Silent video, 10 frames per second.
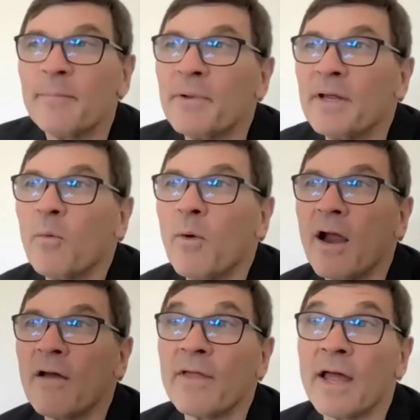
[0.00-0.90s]
be
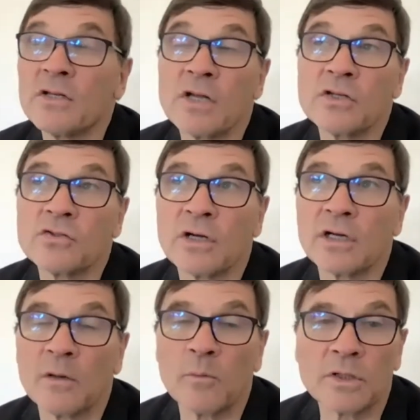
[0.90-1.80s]
aware of that and, and try
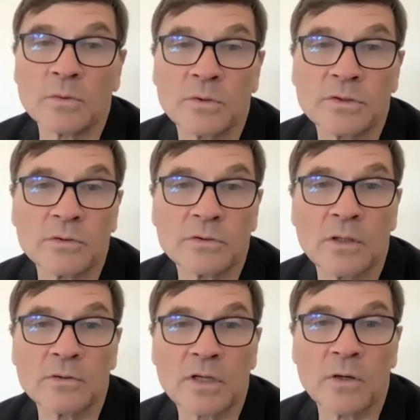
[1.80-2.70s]
and kind of work towards those,
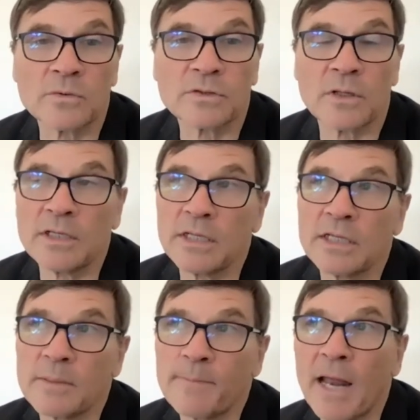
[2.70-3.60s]
those goals. So there, yeah.
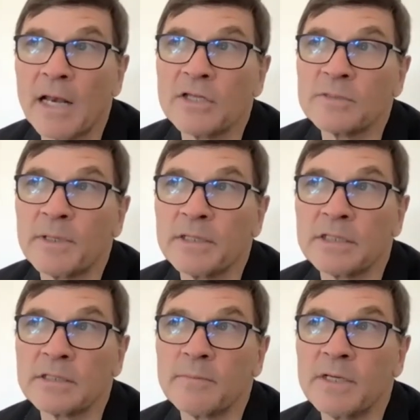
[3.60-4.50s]
there's a balance, but it
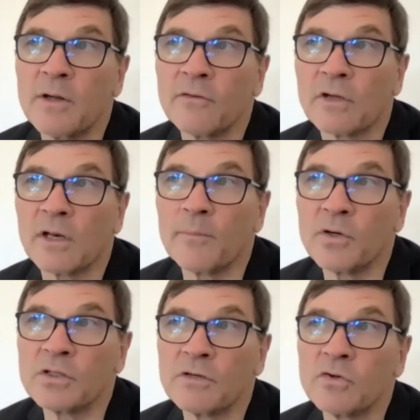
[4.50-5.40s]
doesn't mean you have to kind of
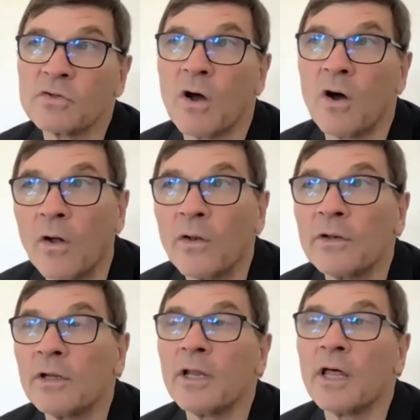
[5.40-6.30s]
push your views
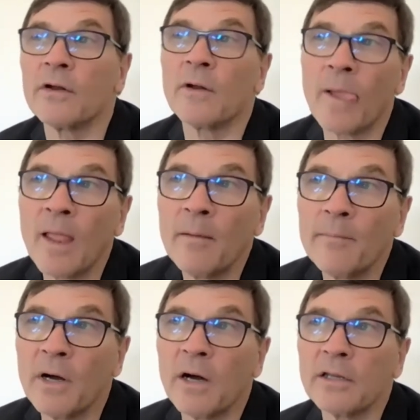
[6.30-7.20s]
on another.
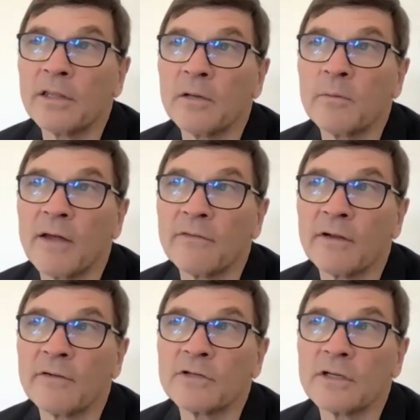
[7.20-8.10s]
But I think we have to,
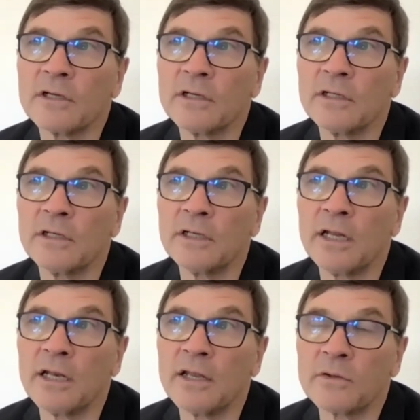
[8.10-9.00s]
have to take a, an,
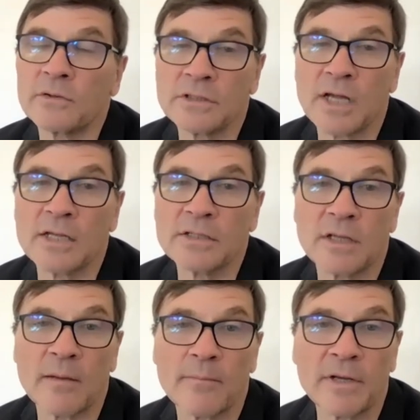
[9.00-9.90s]
an, ethical stance
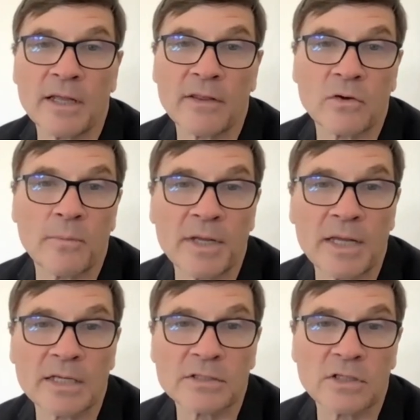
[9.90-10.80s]
and, and, be ethical
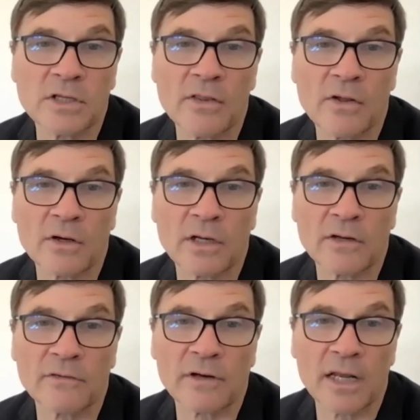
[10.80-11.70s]
beings and, and not
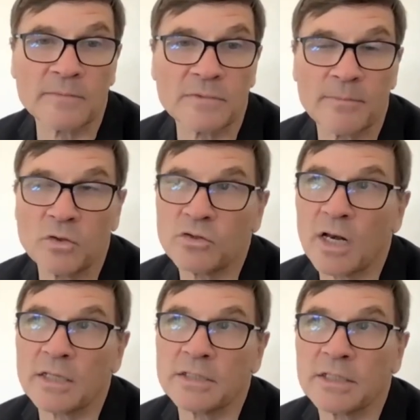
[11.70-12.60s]
kind of claim some
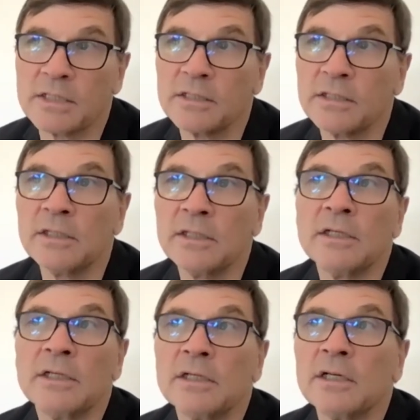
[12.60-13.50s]
neutrality and,
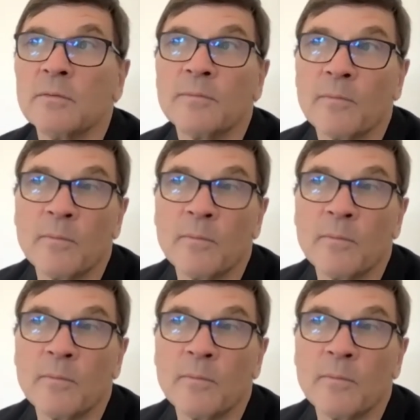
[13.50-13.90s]
you know,